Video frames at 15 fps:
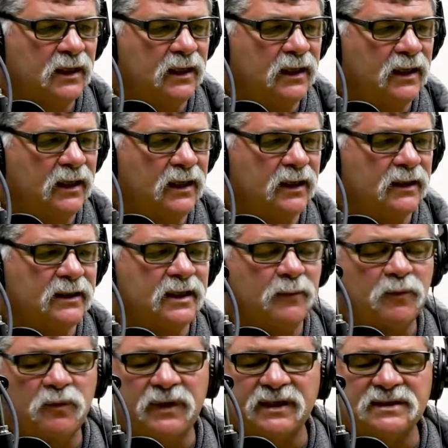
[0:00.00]
a
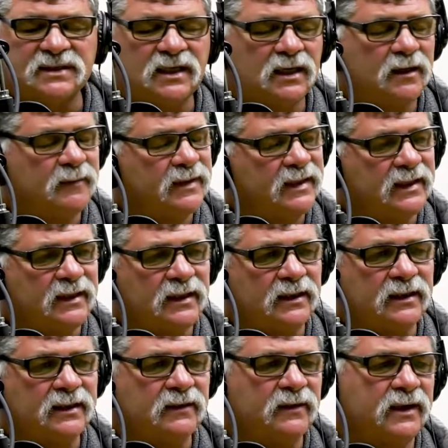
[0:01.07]
couple weeks come, he didn't
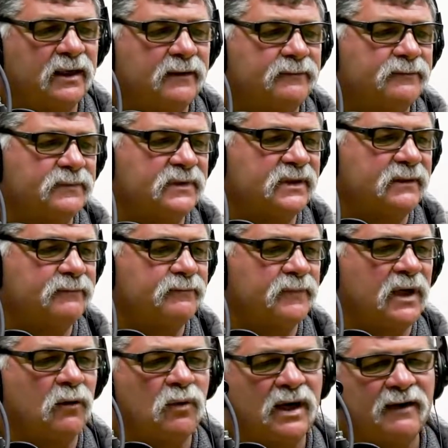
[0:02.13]
clear up.
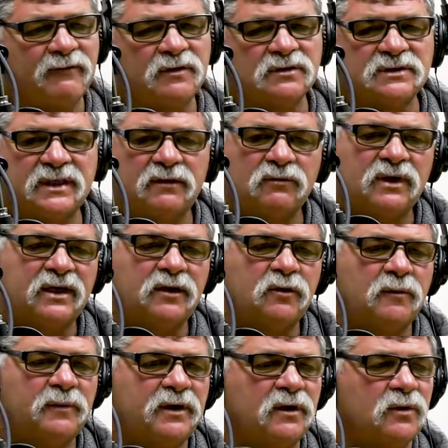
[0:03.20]
My wife goes, hey, Ryan, you
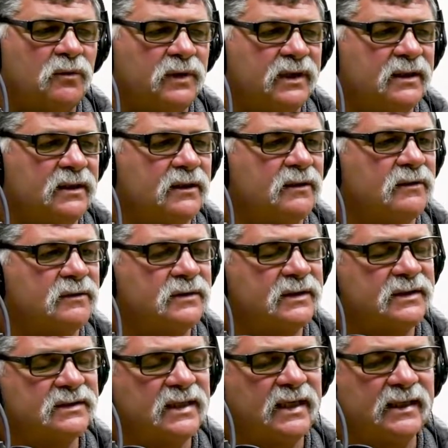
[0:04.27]
want me to go with you? And
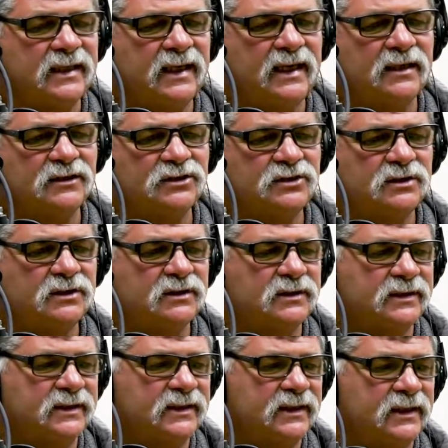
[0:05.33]
he's like, yeah, sure.
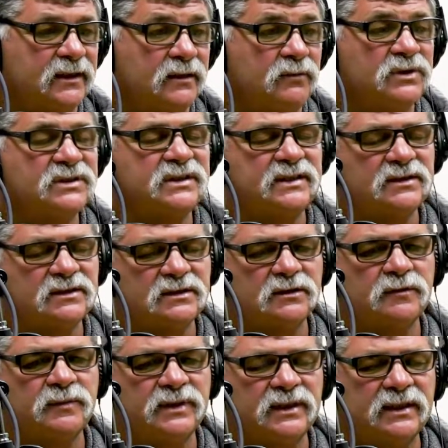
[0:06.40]
And it was
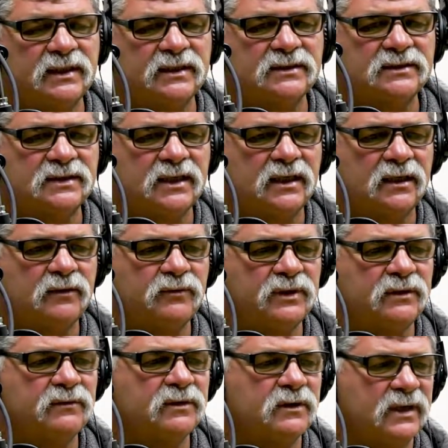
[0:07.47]
Easter because
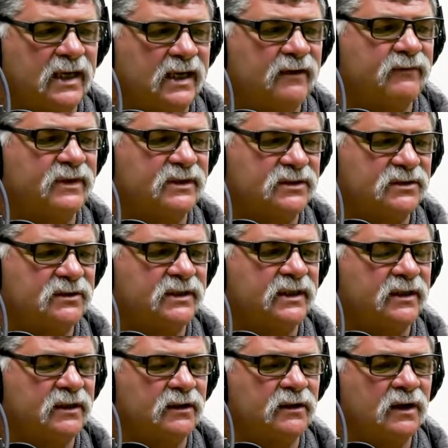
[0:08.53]
we were going to have Easter
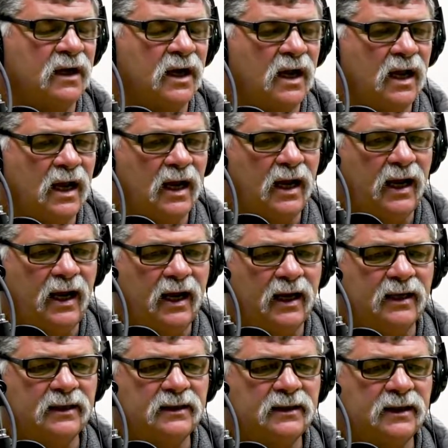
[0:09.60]
dinner.
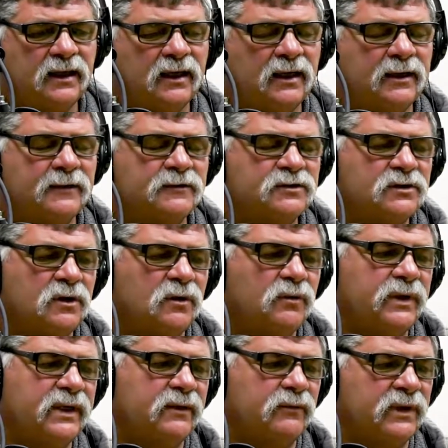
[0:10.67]
And so
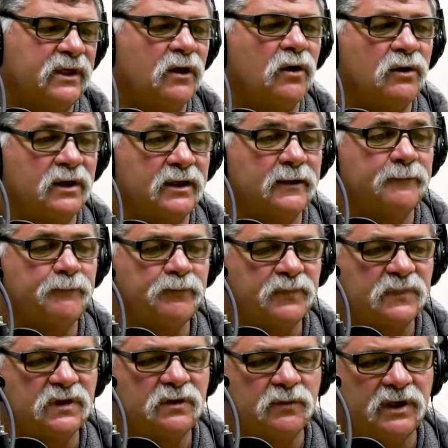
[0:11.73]
we go to
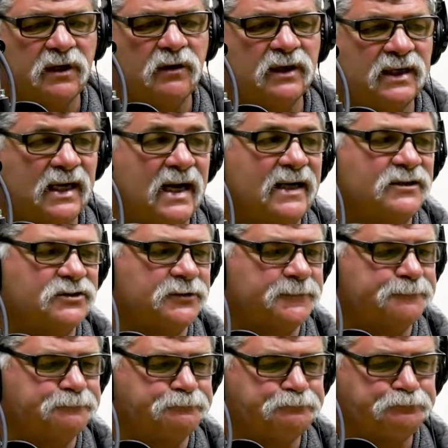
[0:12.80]
Kaiser,
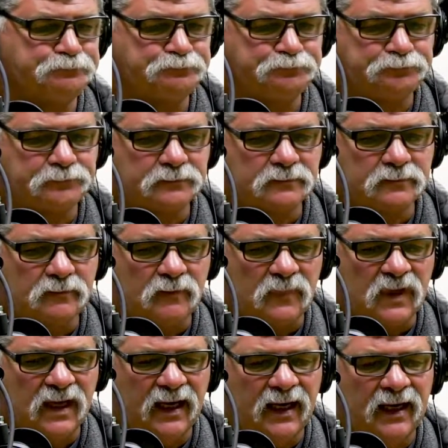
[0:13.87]

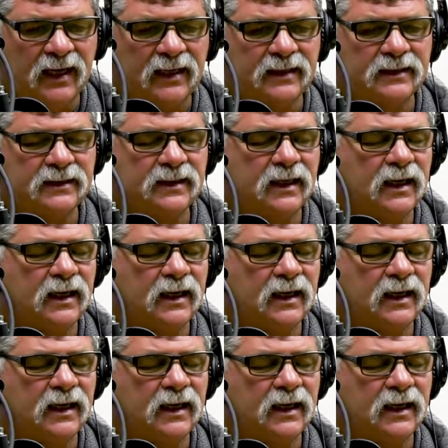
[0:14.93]
and